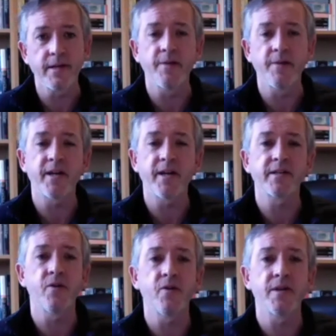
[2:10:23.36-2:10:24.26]
You know,
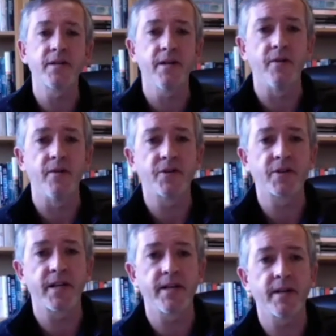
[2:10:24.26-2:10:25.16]
practice it on its own.
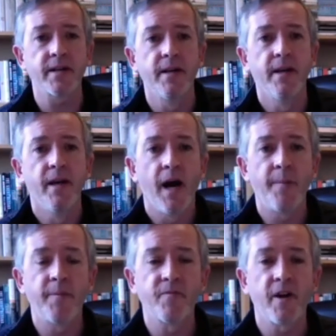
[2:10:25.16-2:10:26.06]
Just get it
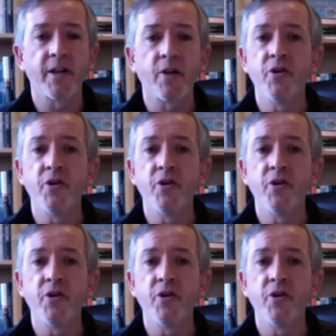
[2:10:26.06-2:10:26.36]
up and running.